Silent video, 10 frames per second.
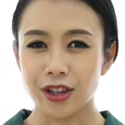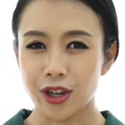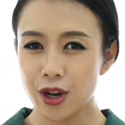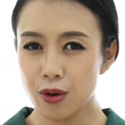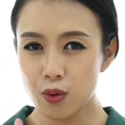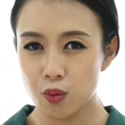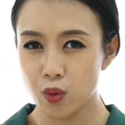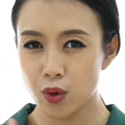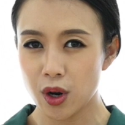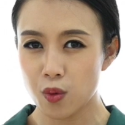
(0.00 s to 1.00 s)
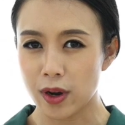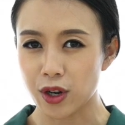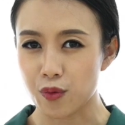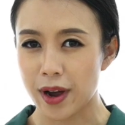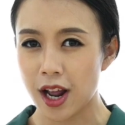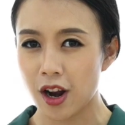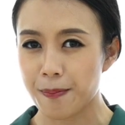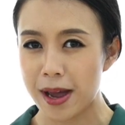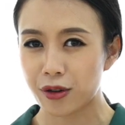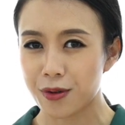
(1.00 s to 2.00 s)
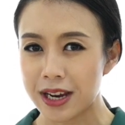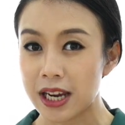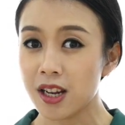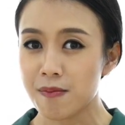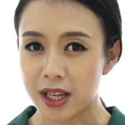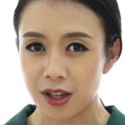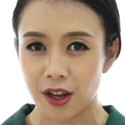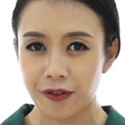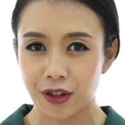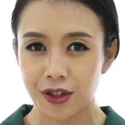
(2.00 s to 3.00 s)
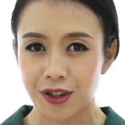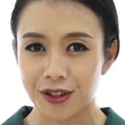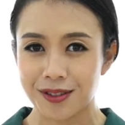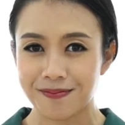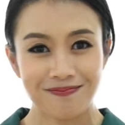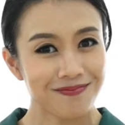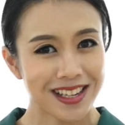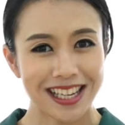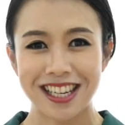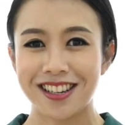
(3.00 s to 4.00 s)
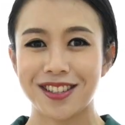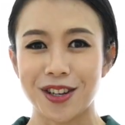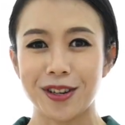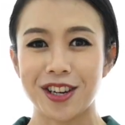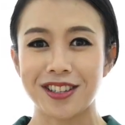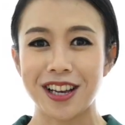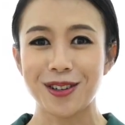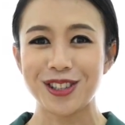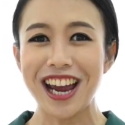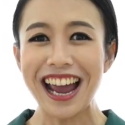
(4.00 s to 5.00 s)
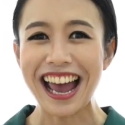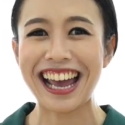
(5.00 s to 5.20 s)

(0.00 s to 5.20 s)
You wouldn't want to run out of battery in the middle of your shoot. So here's how you check.